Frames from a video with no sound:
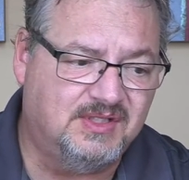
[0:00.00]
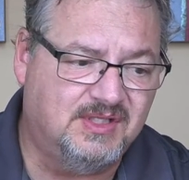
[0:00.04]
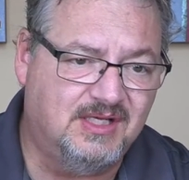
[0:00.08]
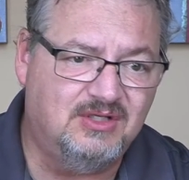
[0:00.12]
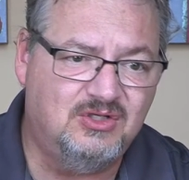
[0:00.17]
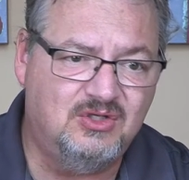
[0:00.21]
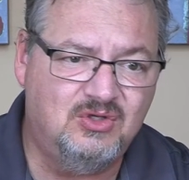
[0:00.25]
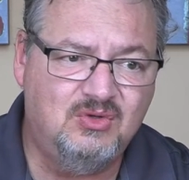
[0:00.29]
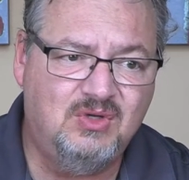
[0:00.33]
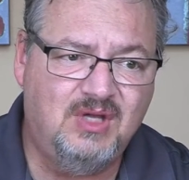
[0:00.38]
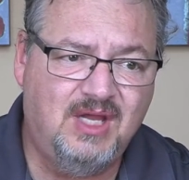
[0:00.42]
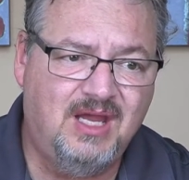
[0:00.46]

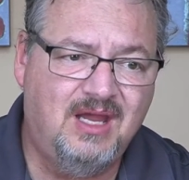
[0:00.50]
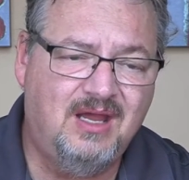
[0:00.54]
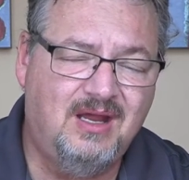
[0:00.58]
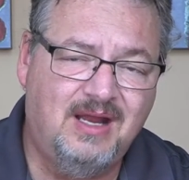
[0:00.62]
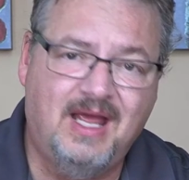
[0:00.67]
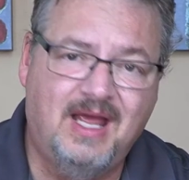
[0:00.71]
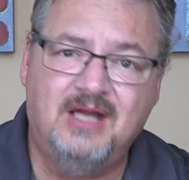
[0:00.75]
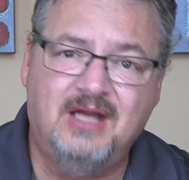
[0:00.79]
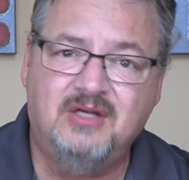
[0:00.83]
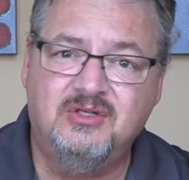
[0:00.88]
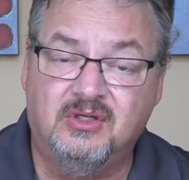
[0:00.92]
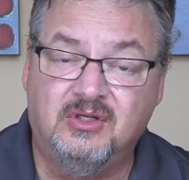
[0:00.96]
that you can
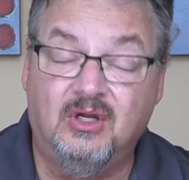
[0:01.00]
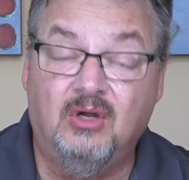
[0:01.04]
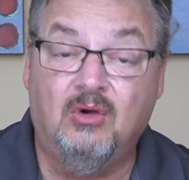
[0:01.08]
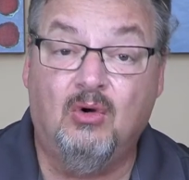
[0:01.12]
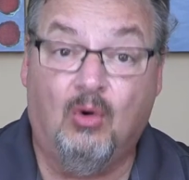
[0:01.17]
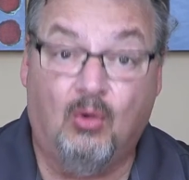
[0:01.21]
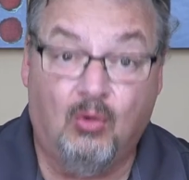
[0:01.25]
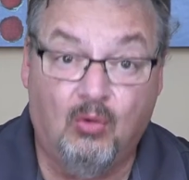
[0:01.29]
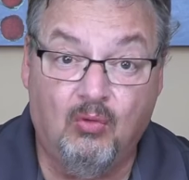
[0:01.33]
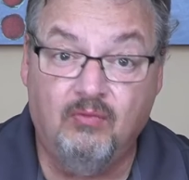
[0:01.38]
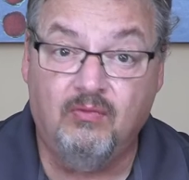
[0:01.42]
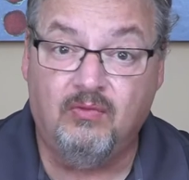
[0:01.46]
actually
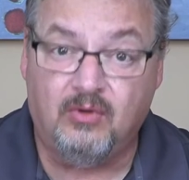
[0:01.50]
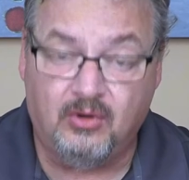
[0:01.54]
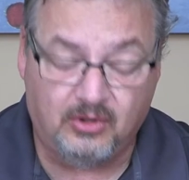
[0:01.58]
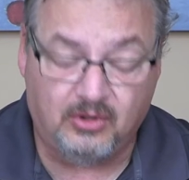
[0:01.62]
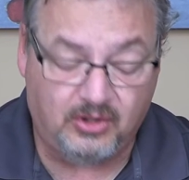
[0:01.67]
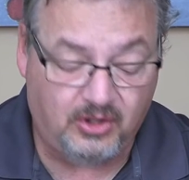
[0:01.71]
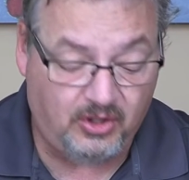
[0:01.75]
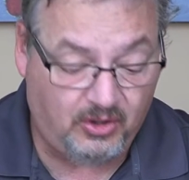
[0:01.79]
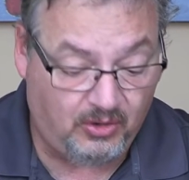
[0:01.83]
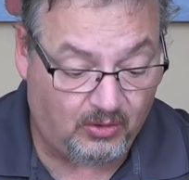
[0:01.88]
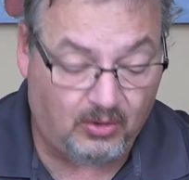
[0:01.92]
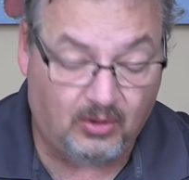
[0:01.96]
over
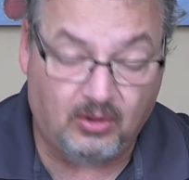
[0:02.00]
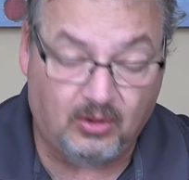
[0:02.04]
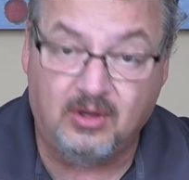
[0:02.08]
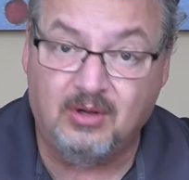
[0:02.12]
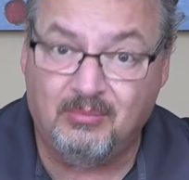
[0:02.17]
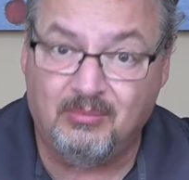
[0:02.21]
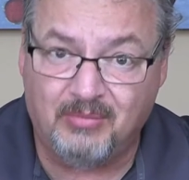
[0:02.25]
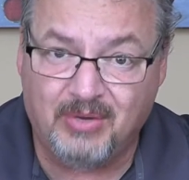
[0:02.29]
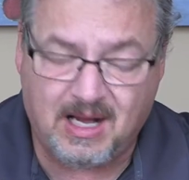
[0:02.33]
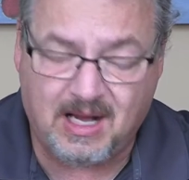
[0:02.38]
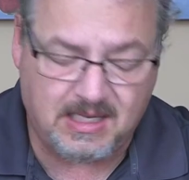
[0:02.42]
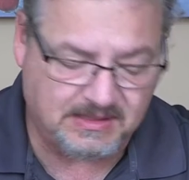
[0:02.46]
cure
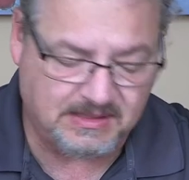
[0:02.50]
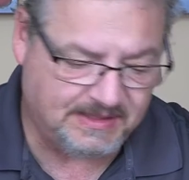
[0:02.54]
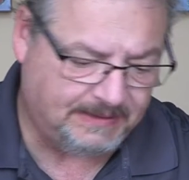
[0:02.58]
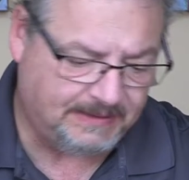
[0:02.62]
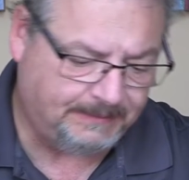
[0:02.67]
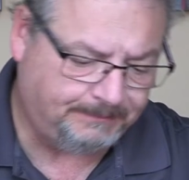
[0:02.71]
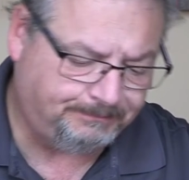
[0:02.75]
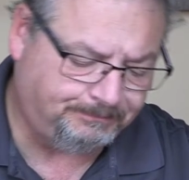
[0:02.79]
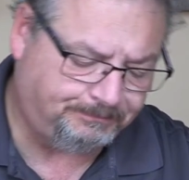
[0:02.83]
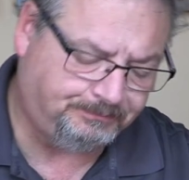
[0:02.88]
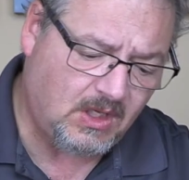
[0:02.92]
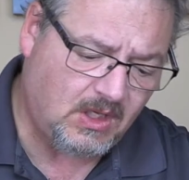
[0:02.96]

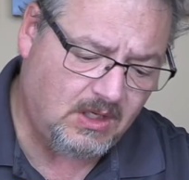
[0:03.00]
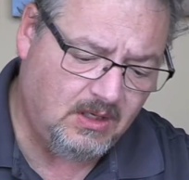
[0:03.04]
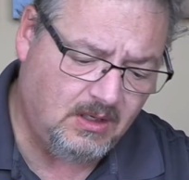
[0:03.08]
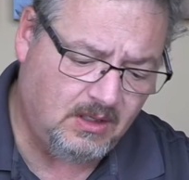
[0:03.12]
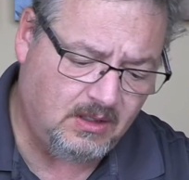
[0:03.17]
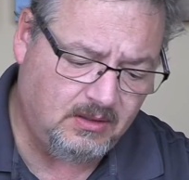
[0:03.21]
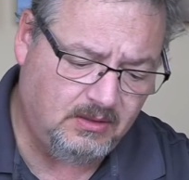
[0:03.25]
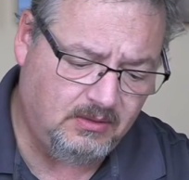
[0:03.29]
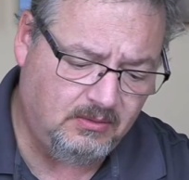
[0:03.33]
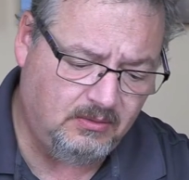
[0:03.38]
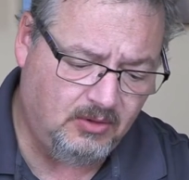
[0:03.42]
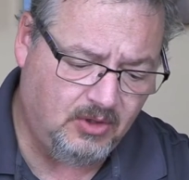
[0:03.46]
composite
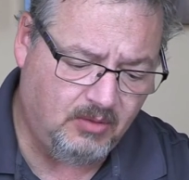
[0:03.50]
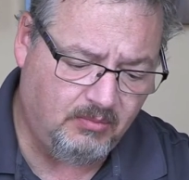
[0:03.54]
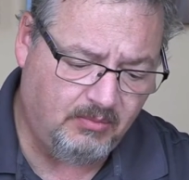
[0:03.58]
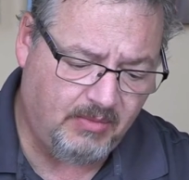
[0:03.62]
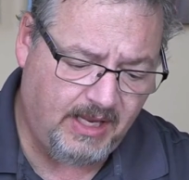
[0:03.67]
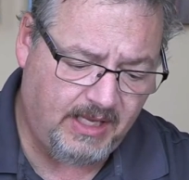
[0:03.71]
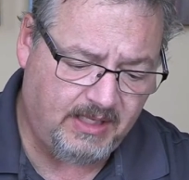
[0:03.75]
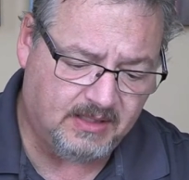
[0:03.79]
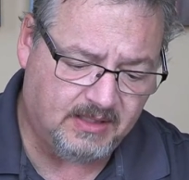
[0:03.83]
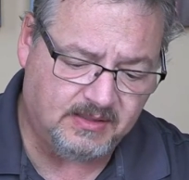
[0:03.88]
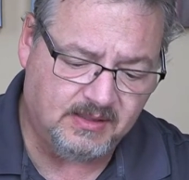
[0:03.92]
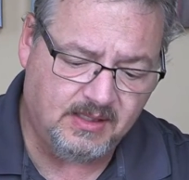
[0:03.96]
and you can
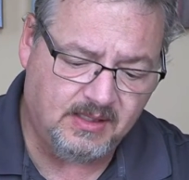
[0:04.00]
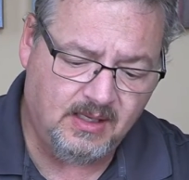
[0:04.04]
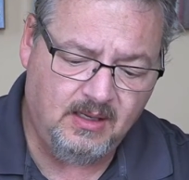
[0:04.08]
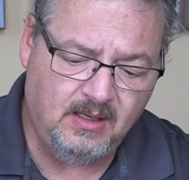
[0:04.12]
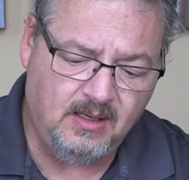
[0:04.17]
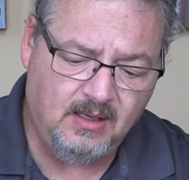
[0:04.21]
make it